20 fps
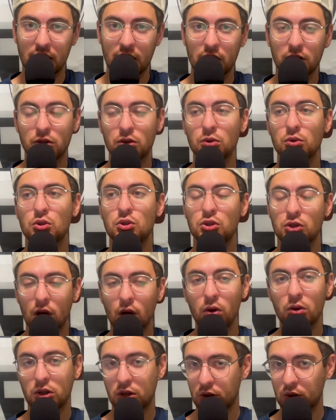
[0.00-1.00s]
to show
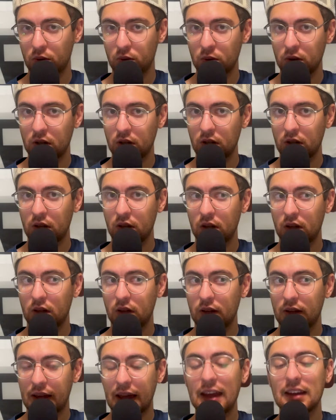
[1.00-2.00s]
you
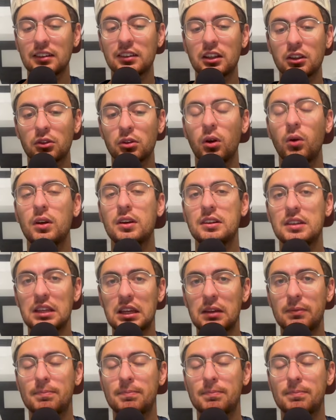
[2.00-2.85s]
Aiden can throw it deep.